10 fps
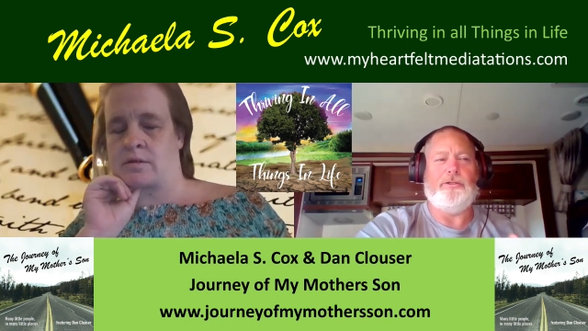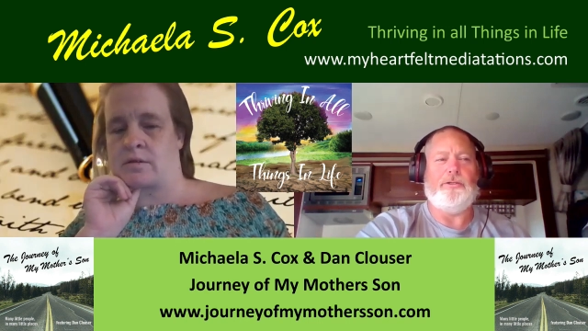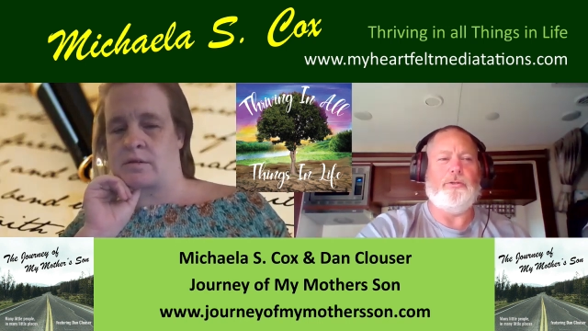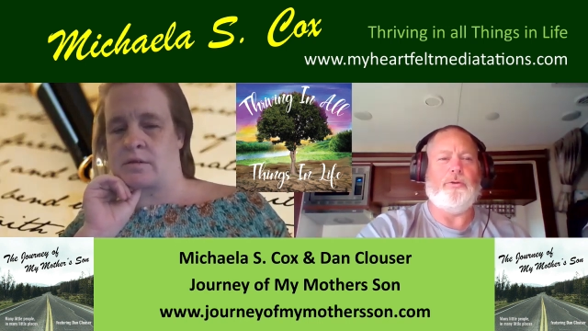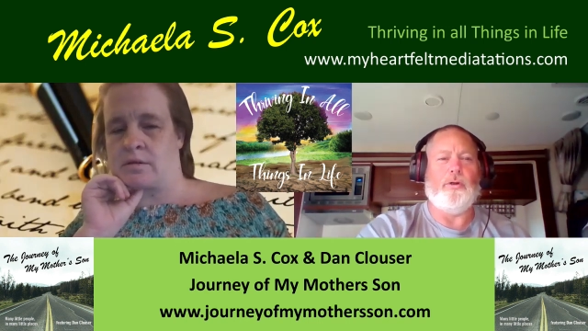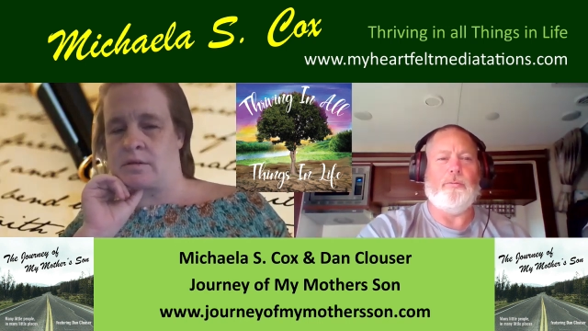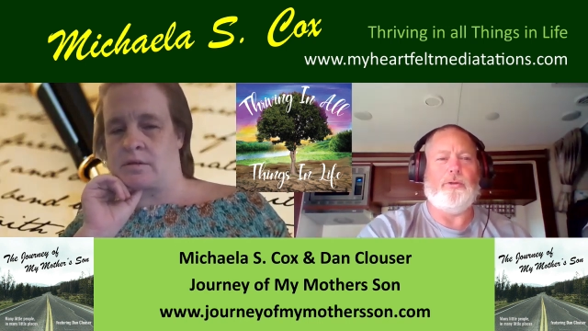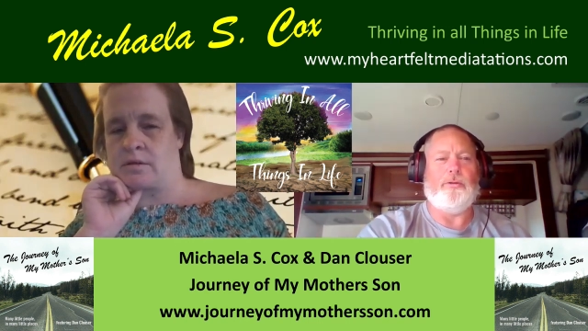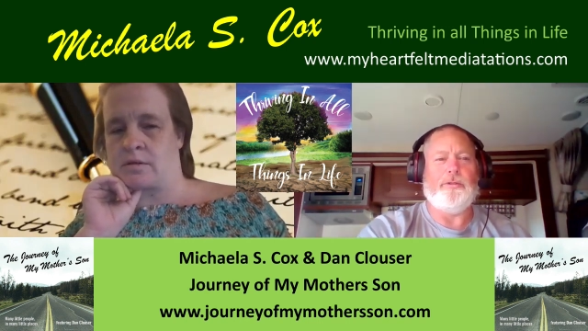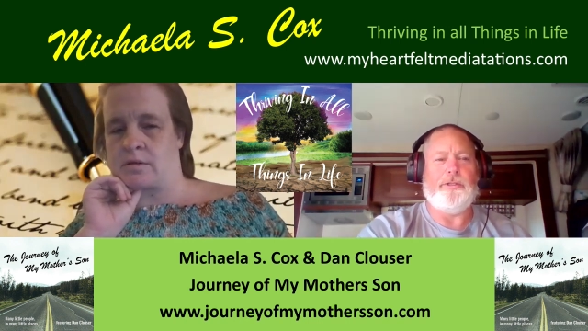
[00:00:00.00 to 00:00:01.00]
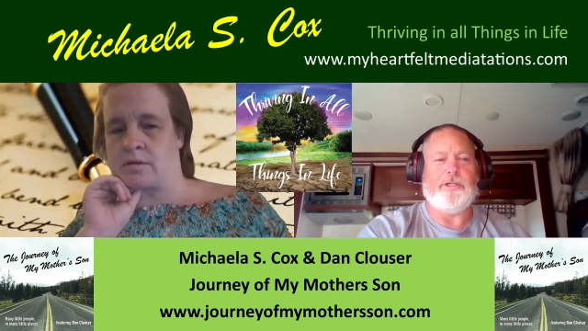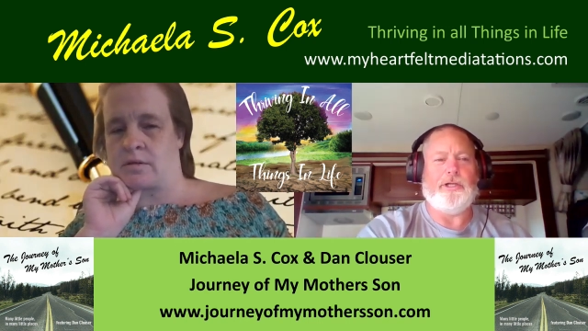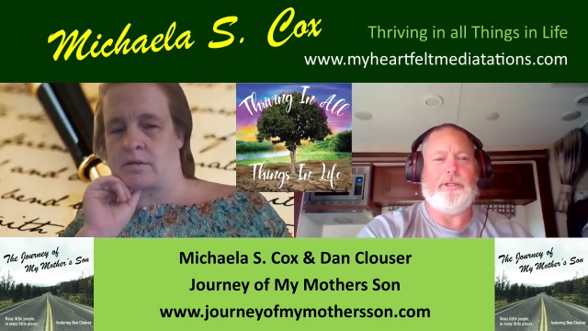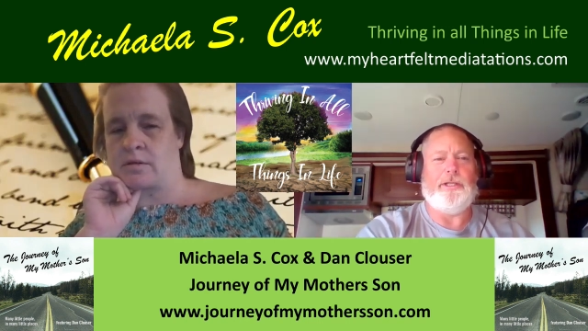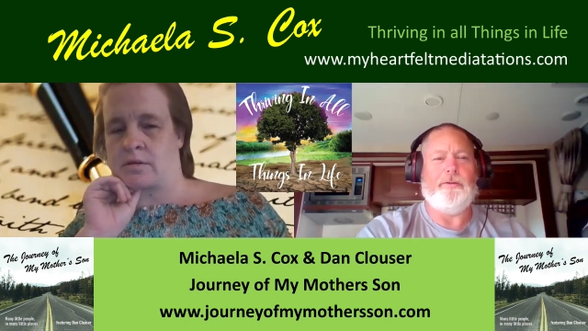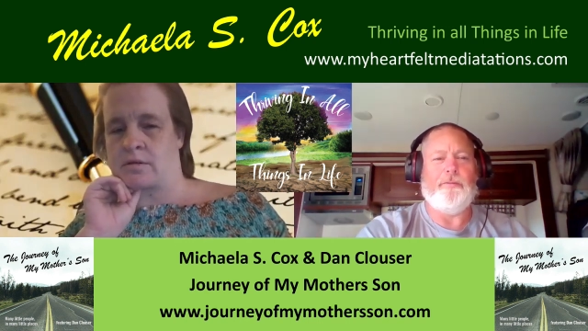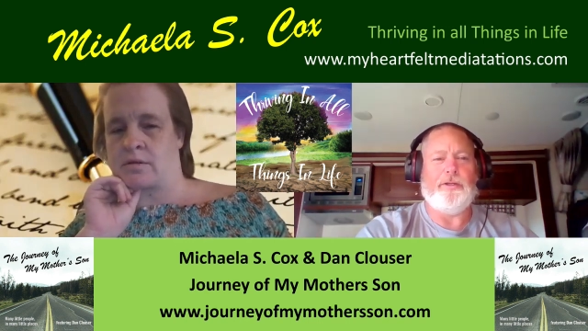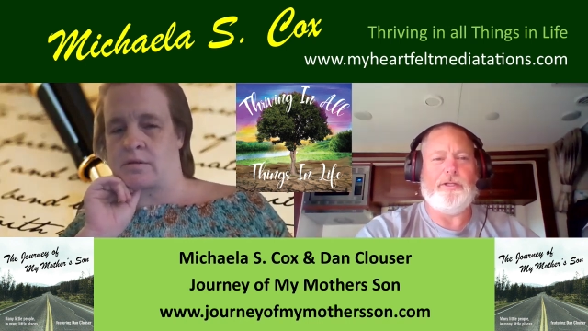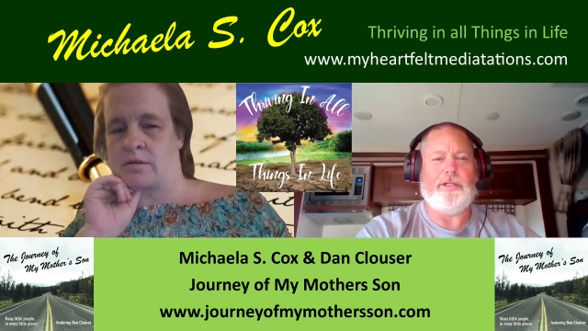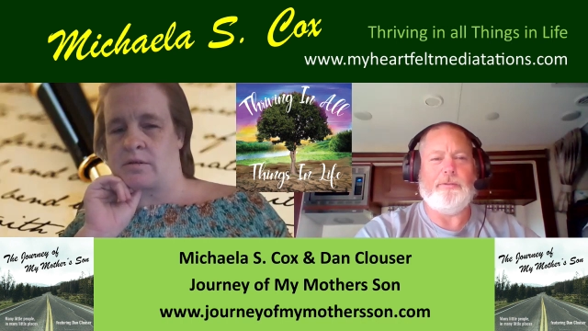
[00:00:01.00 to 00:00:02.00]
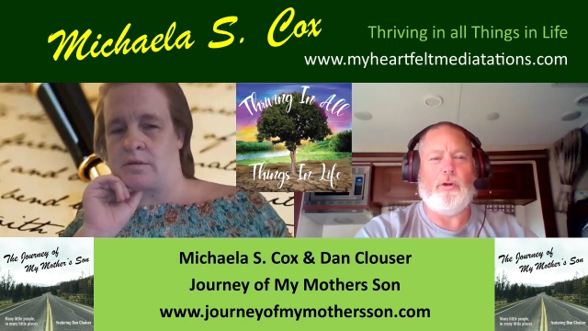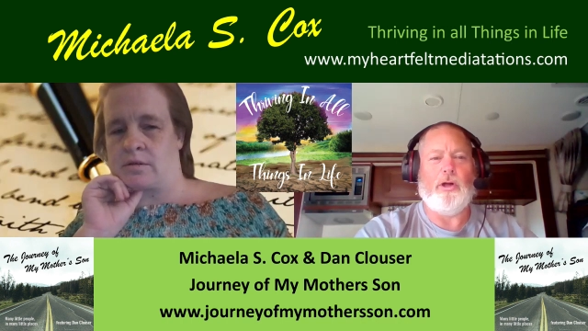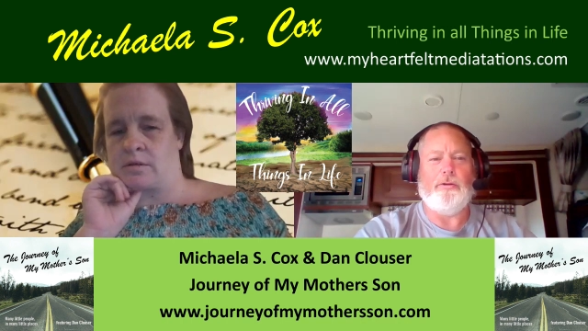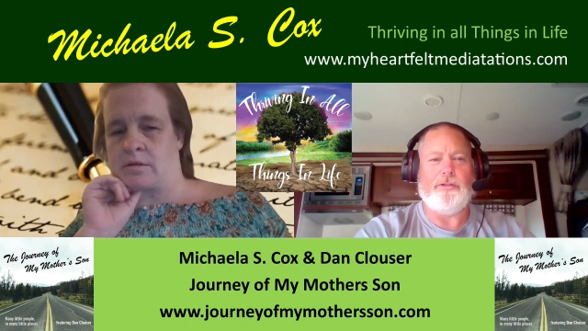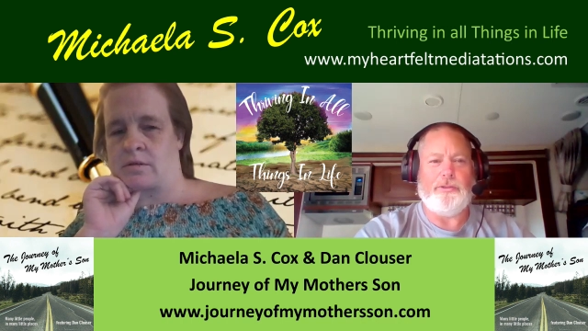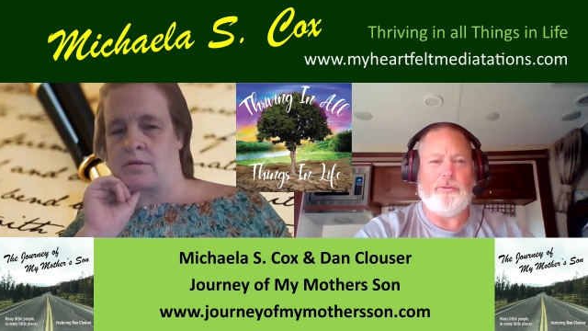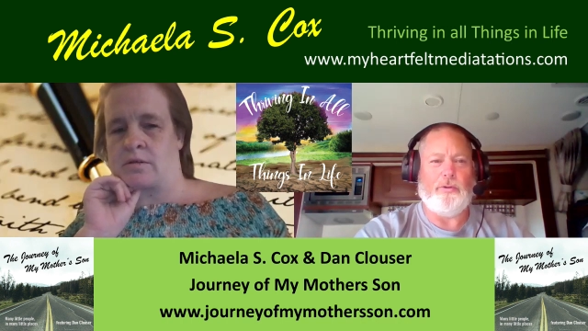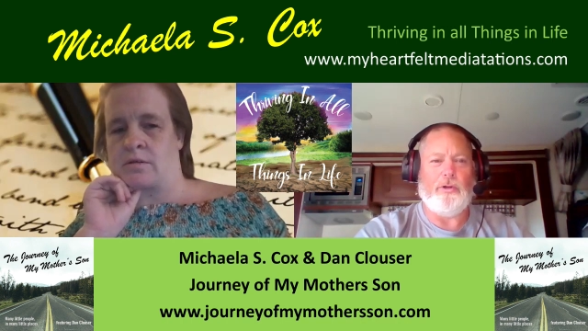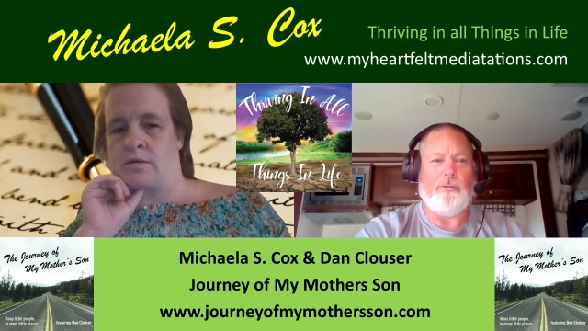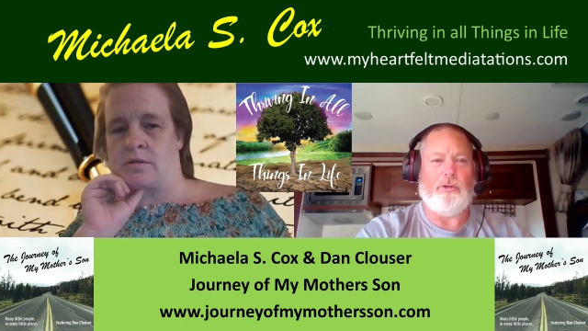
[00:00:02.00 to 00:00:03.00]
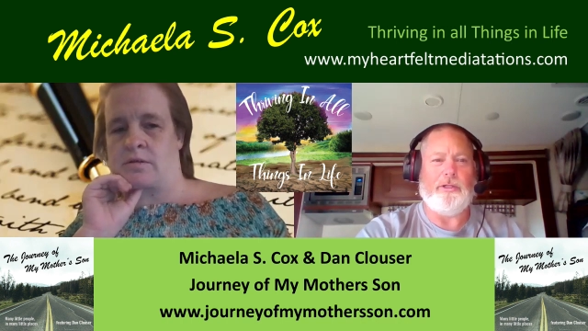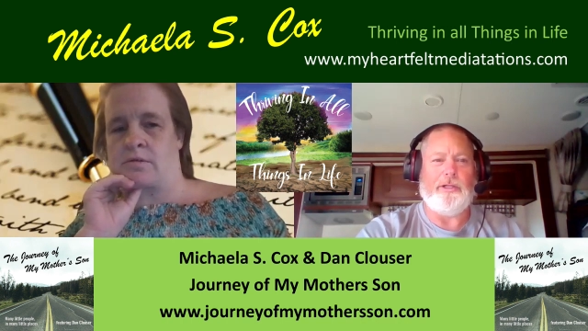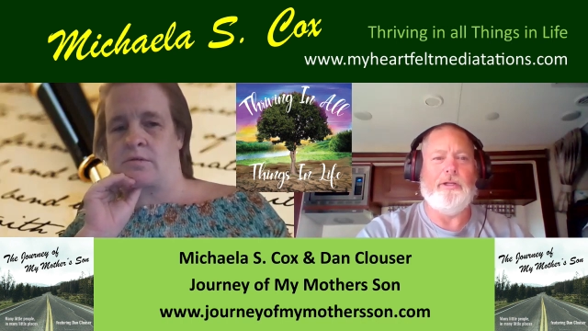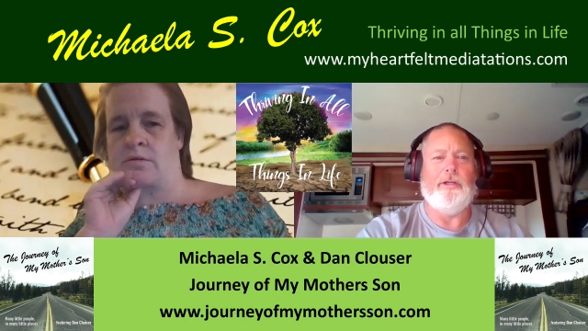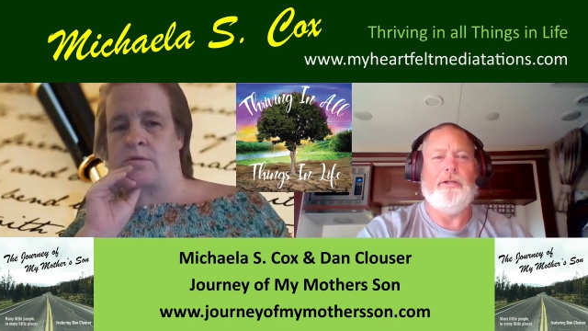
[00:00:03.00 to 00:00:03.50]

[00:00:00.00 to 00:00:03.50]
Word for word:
Speaker 1: new normal is going to be different than tomorrow's new normal and